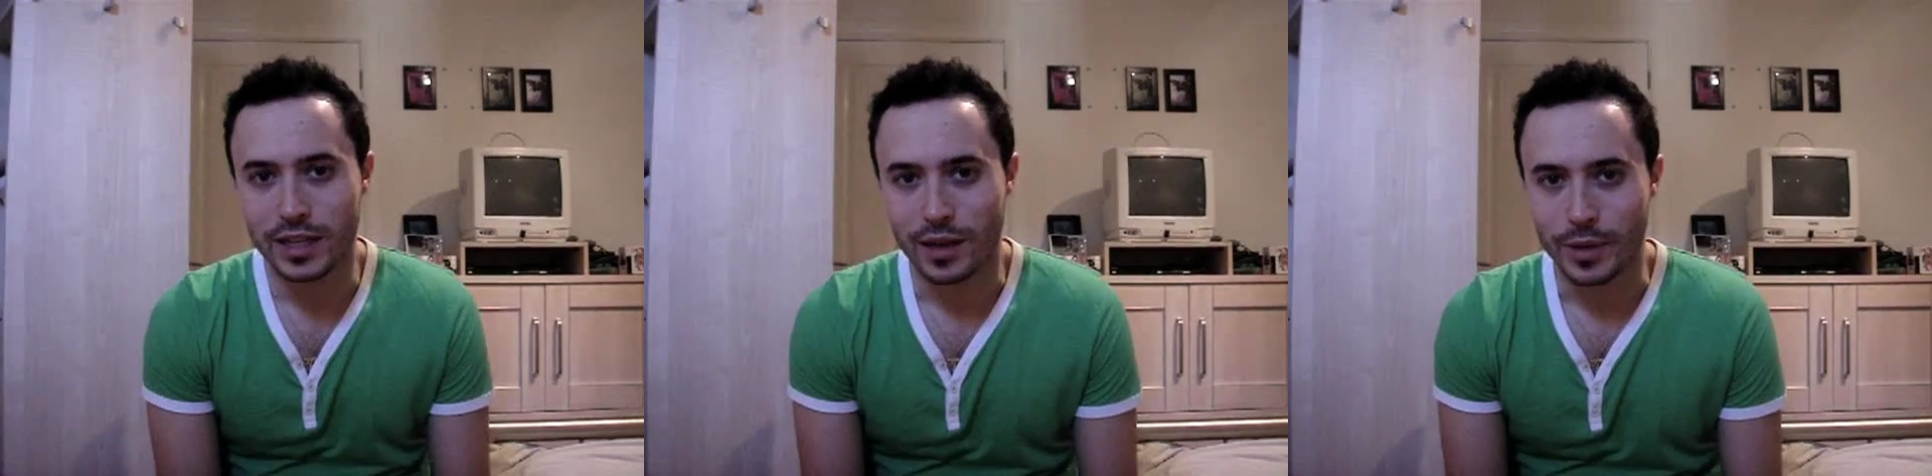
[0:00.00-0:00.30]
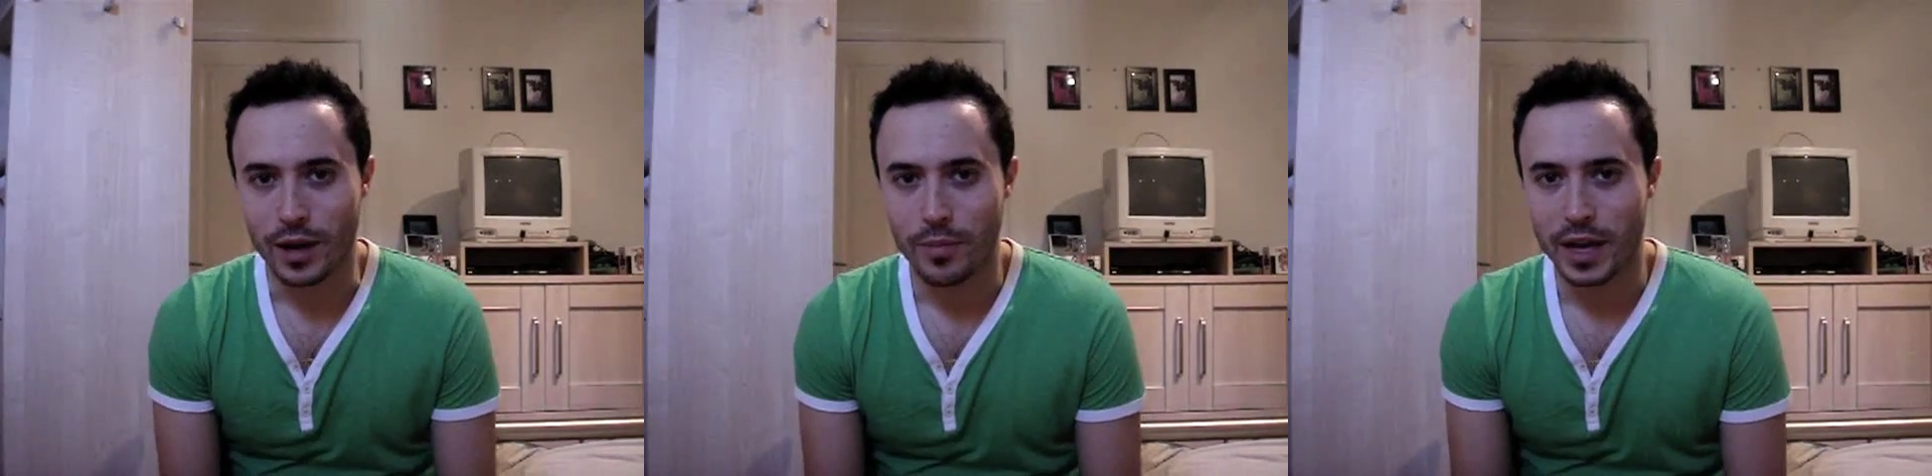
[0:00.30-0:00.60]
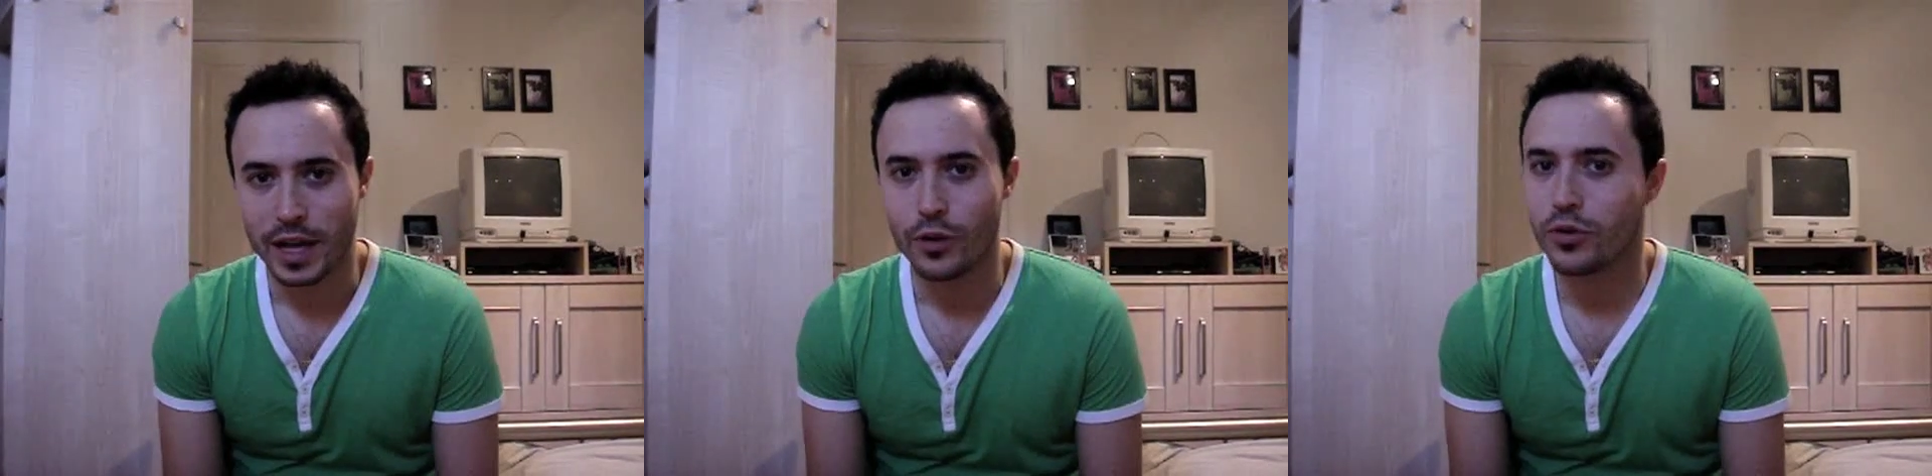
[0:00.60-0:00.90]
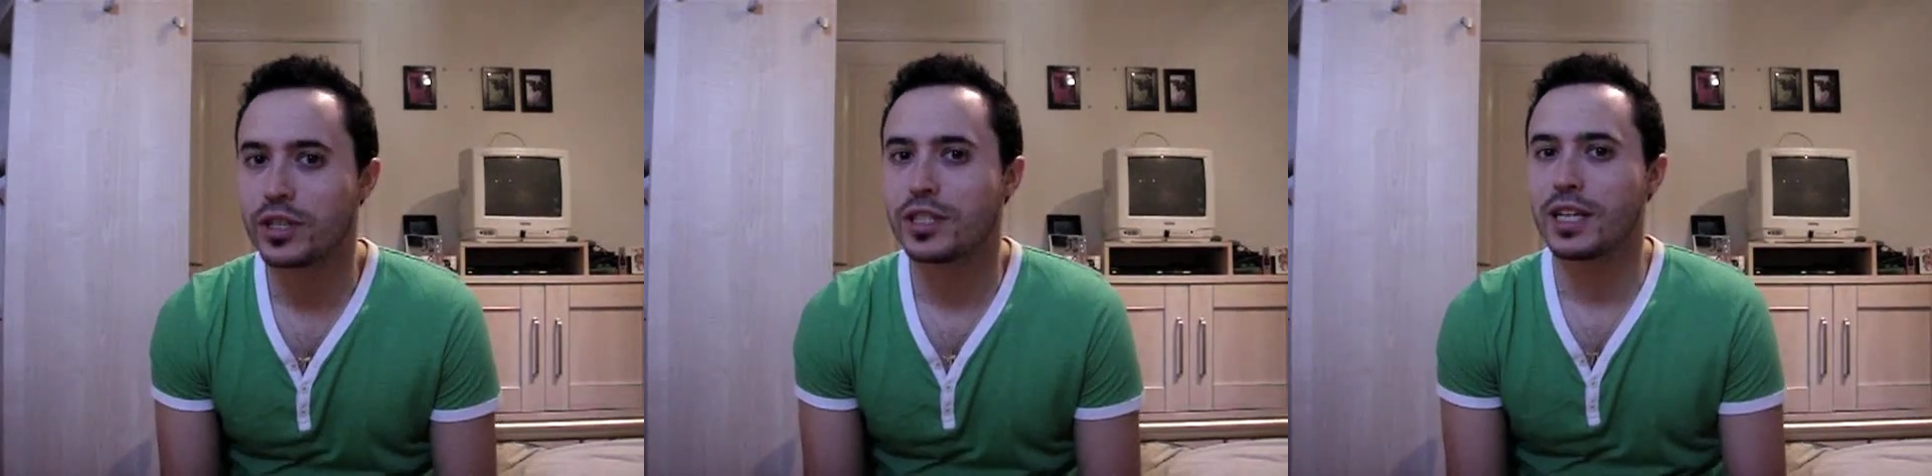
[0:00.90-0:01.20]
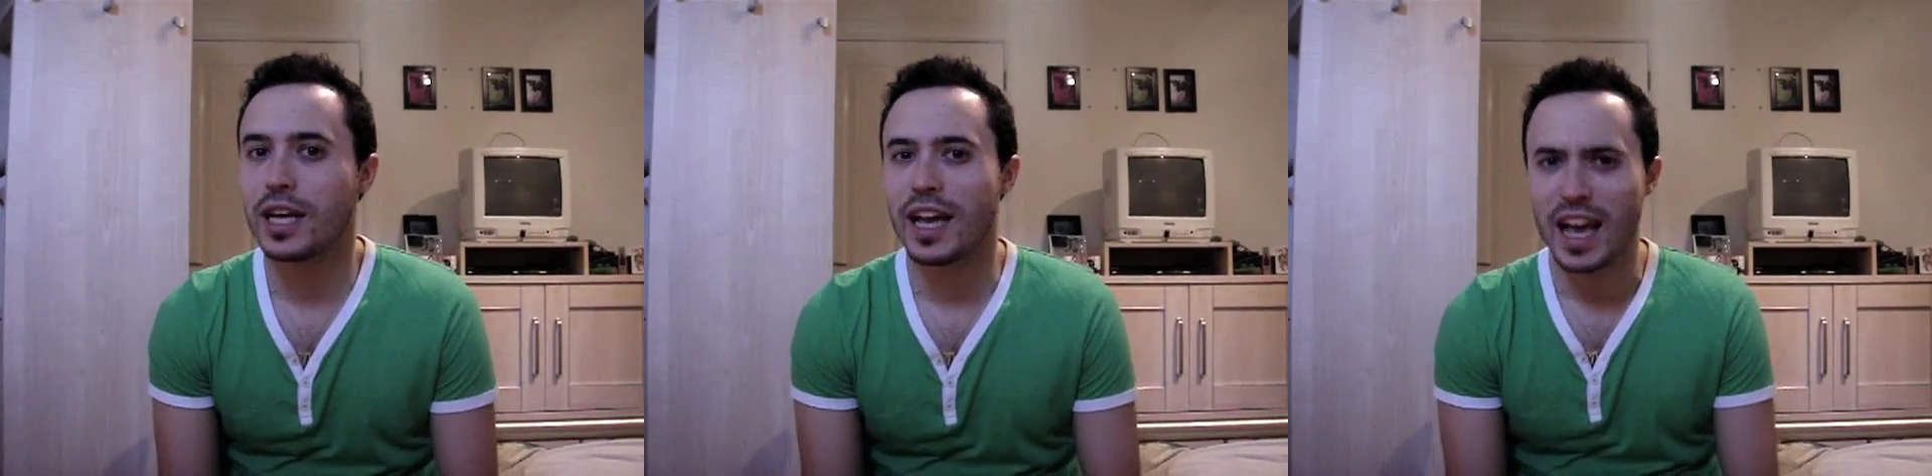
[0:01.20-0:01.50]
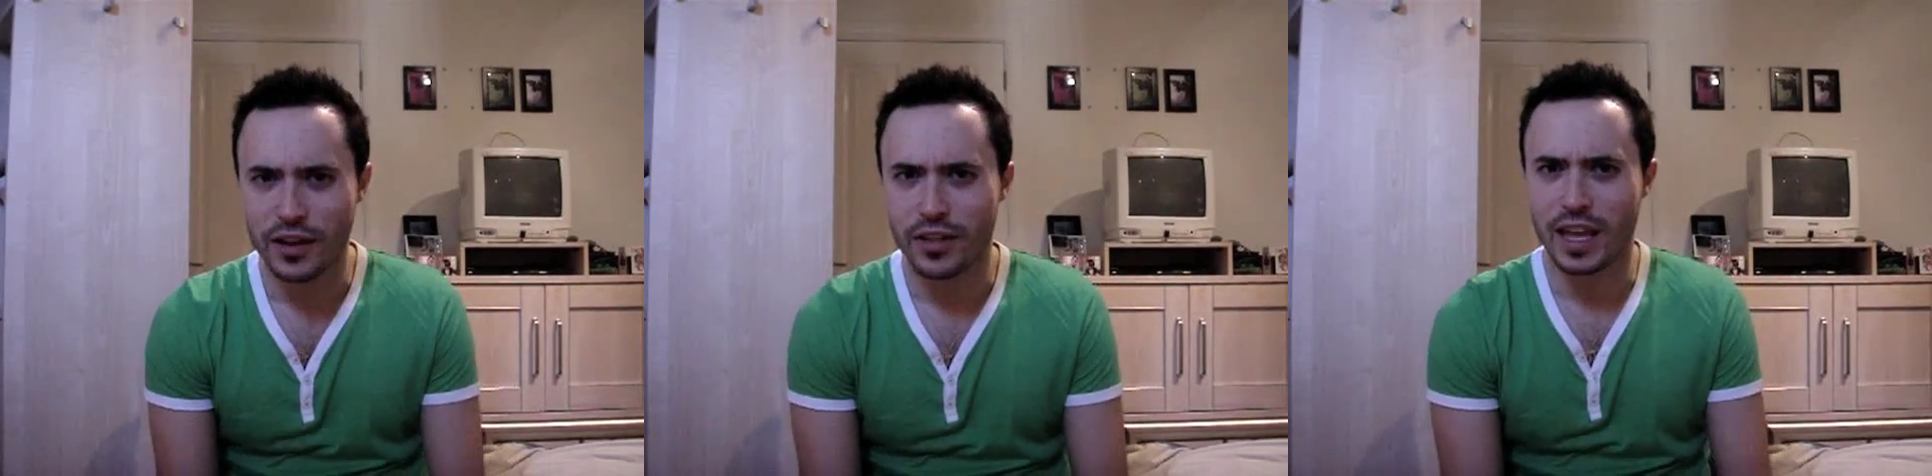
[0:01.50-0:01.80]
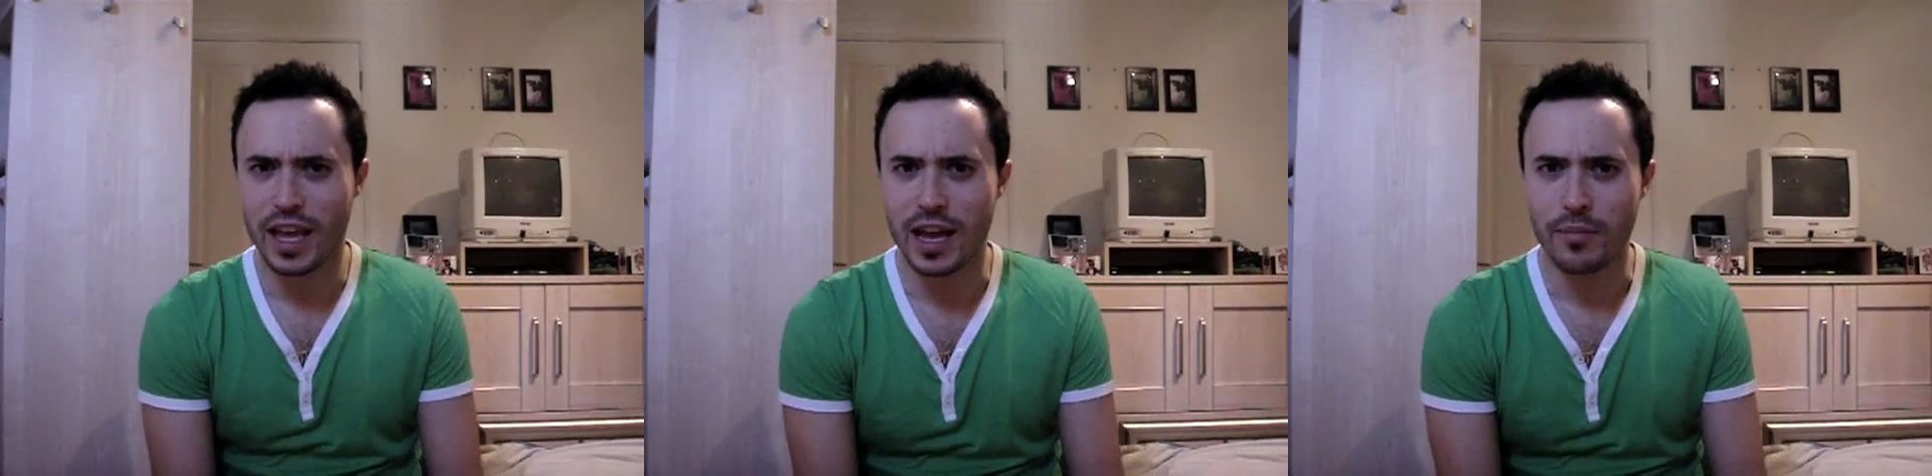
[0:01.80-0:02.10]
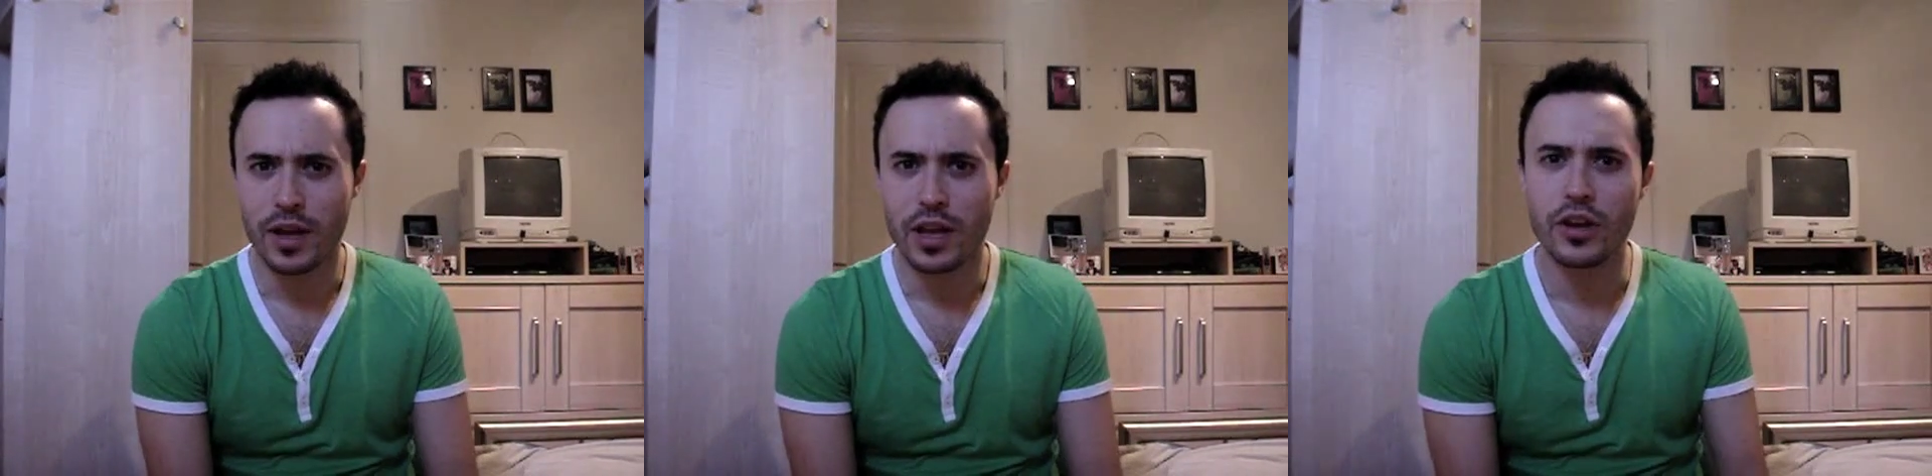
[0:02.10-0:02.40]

is coming up, and in order to stay ahead of the game,